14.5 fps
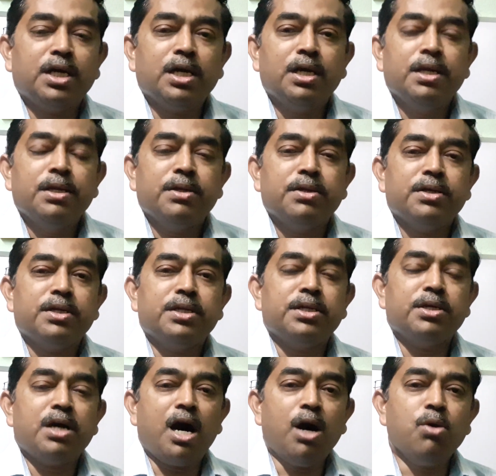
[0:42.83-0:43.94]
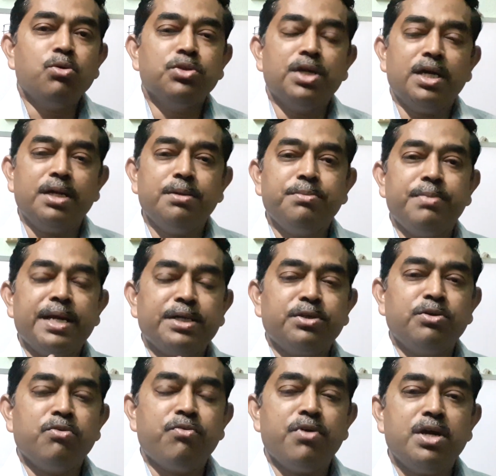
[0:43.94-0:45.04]
the how the
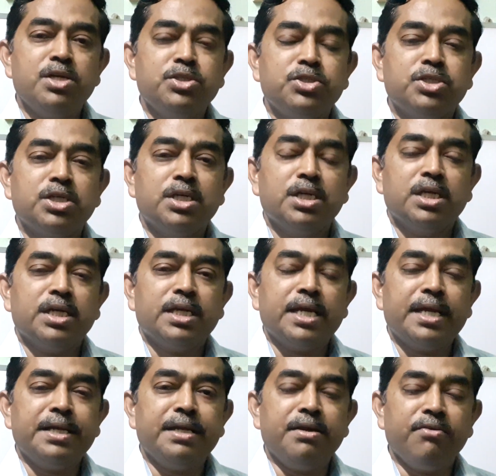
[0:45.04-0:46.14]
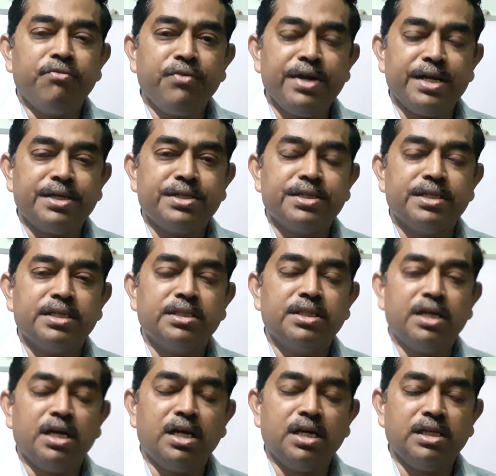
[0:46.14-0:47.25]
bacteriophage can affect
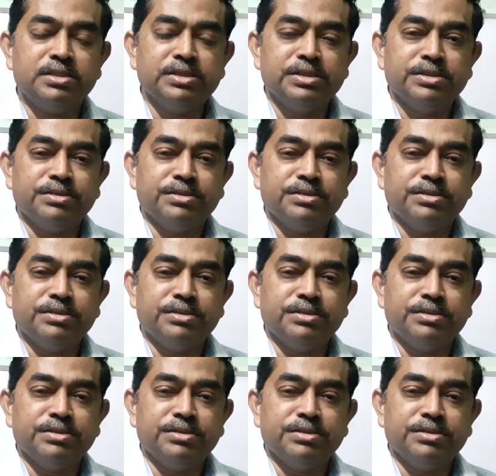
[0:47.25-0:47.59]
the